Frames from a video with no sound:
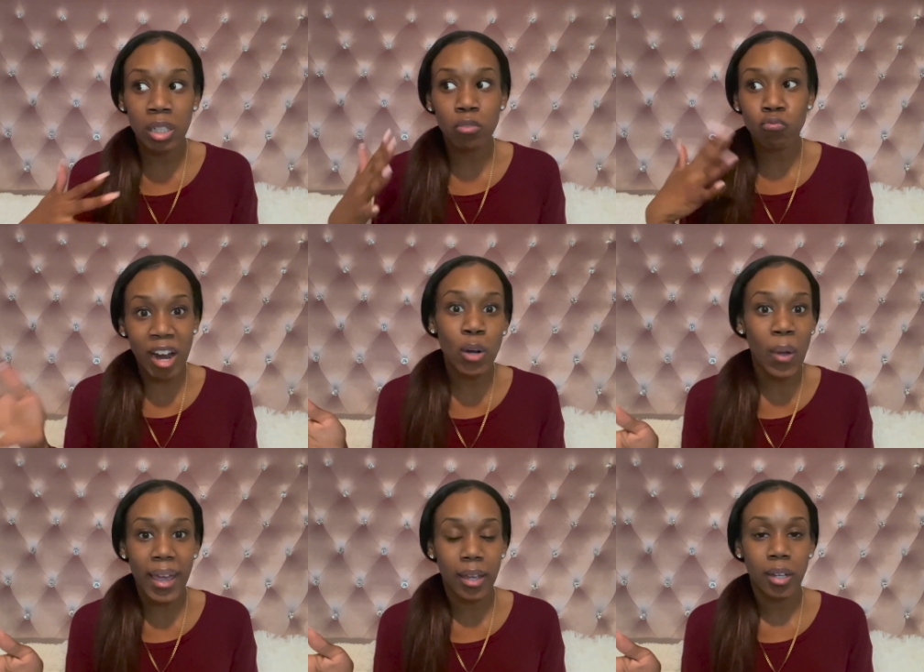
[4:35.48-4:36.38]
right
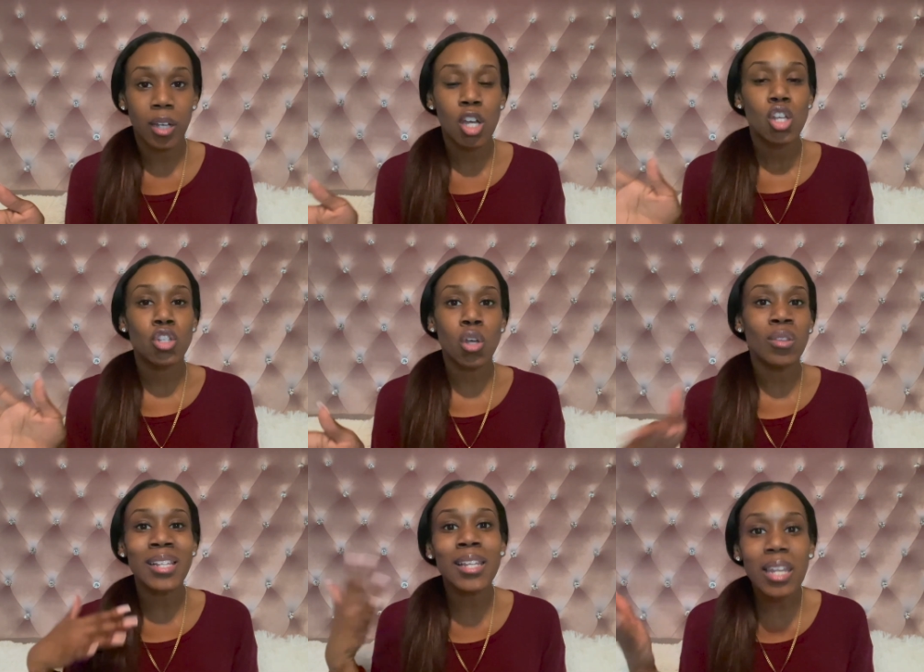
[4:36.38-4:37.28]
away. So
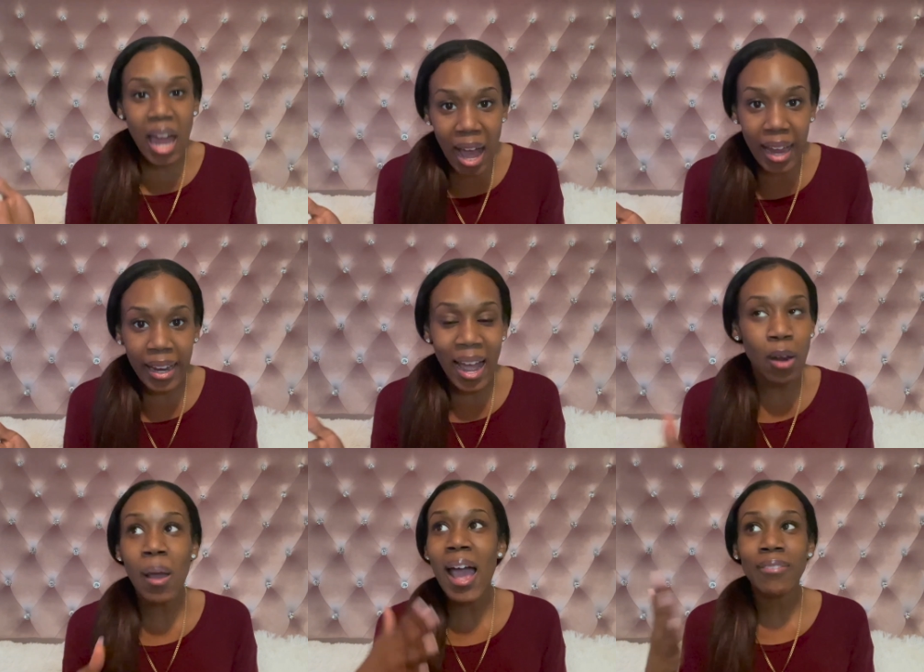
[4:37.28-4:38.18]
that's a lie. I
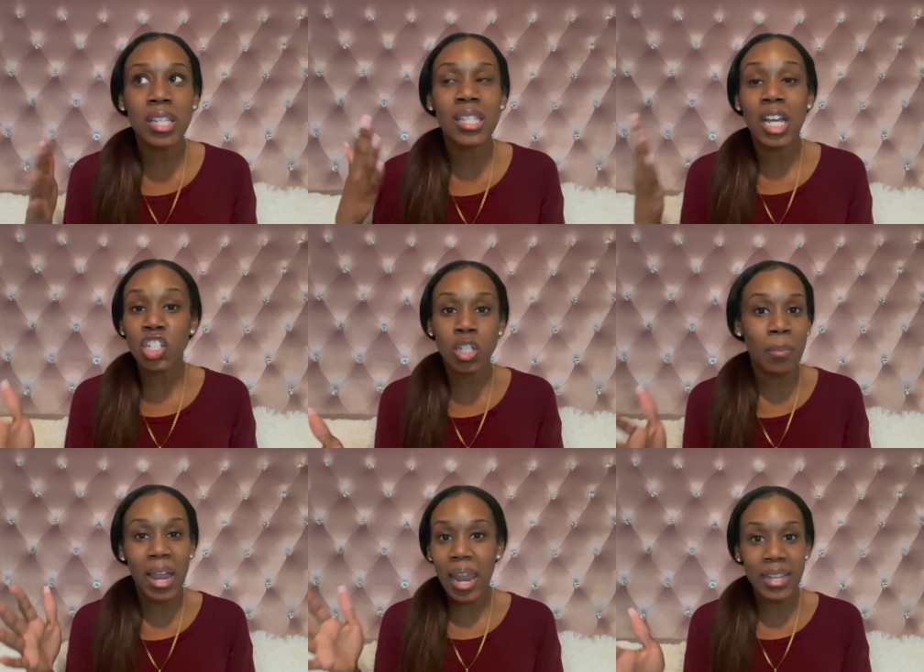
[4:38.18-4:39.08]
don't have to touch
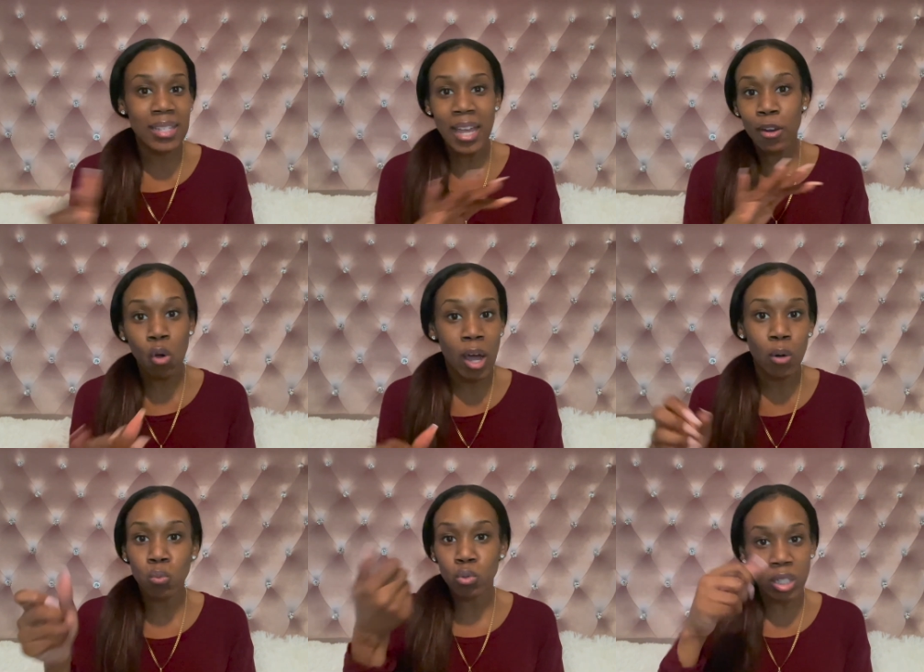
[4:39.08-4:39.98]
my lights at all.